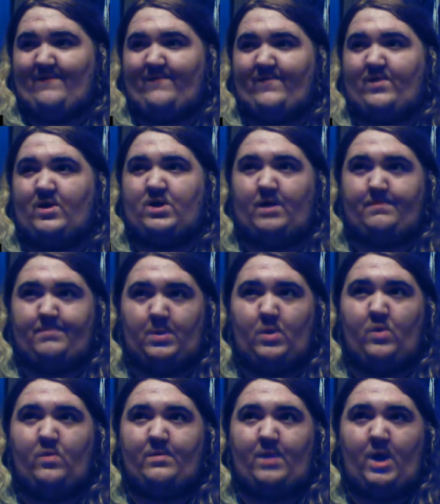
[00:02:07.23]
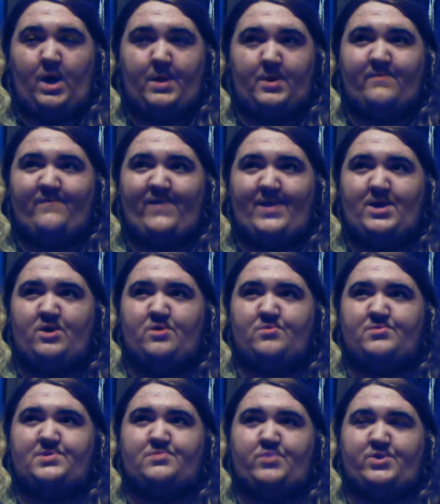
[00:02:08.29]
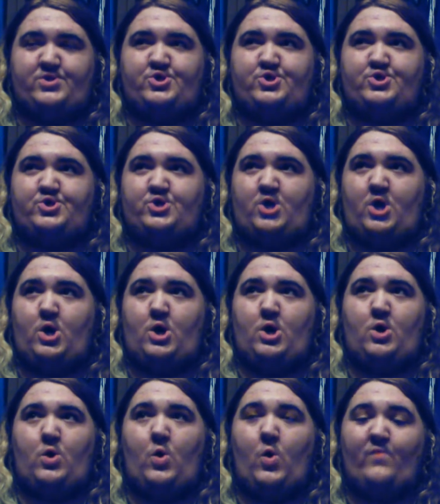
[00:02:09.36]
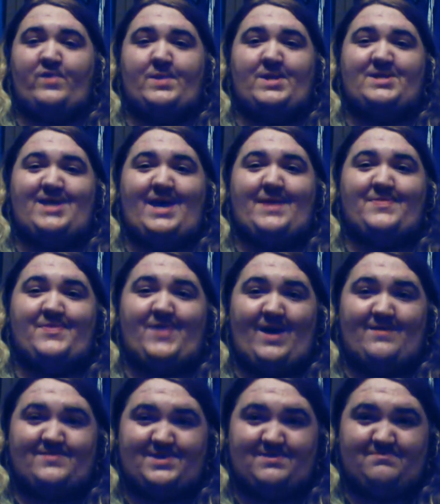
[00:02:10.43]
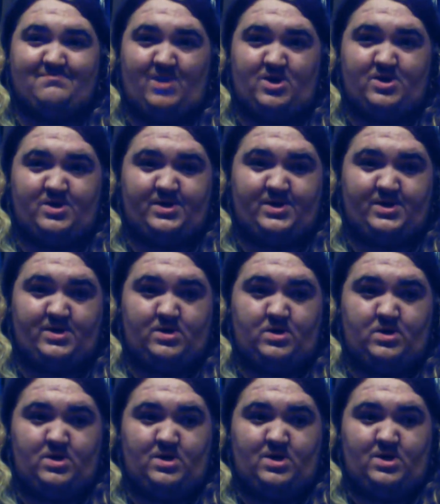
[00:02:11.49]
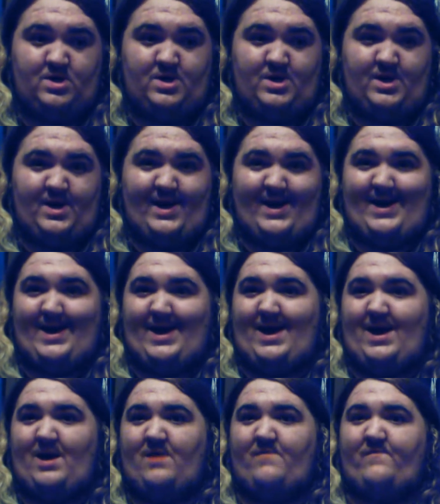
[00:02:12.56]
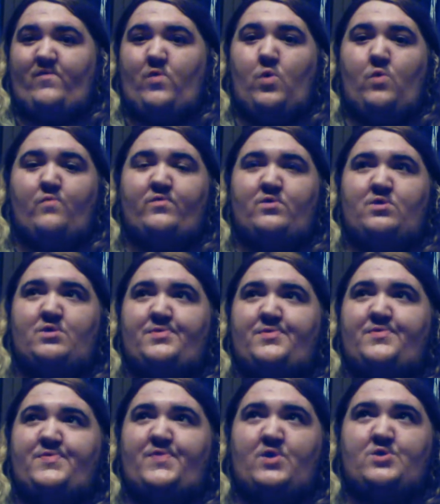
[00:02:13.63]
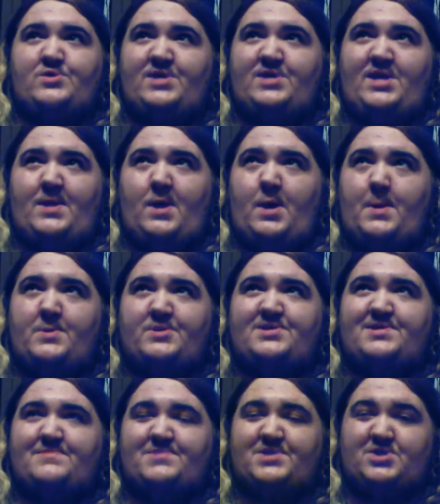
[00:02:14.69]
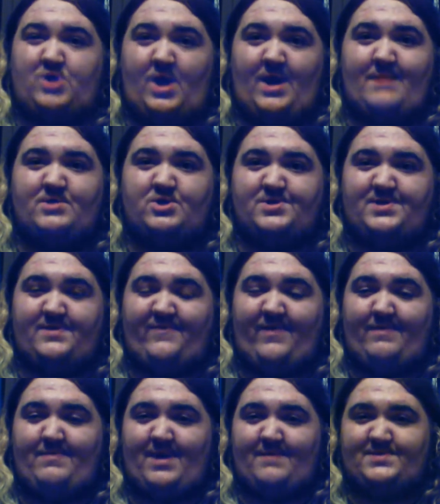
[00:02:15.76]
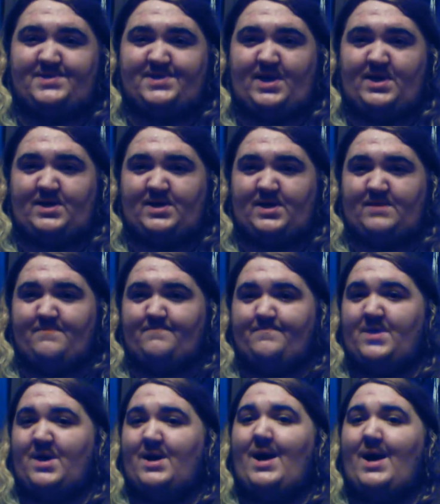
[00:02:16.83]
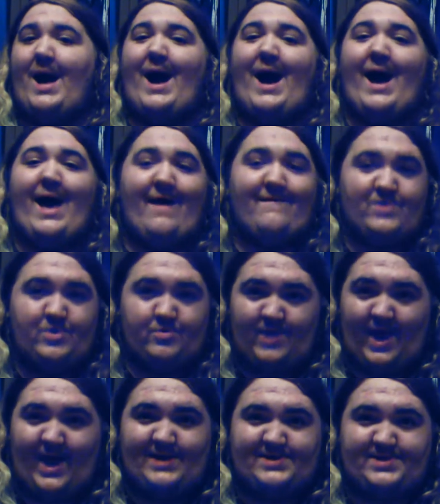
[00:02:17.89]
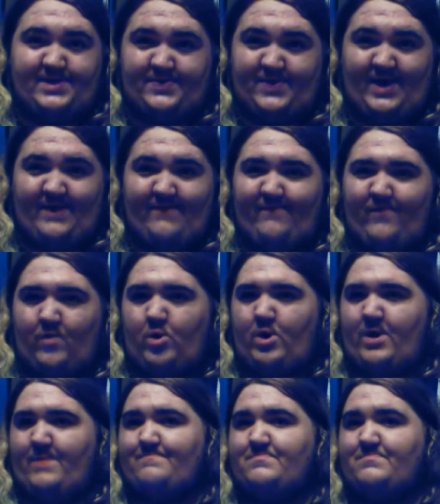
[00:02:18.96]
a couple of other videos which are over the 10,000 mark. I have over 1,300 subscribers, if I'm not mistaken. I have you guys to thank for it.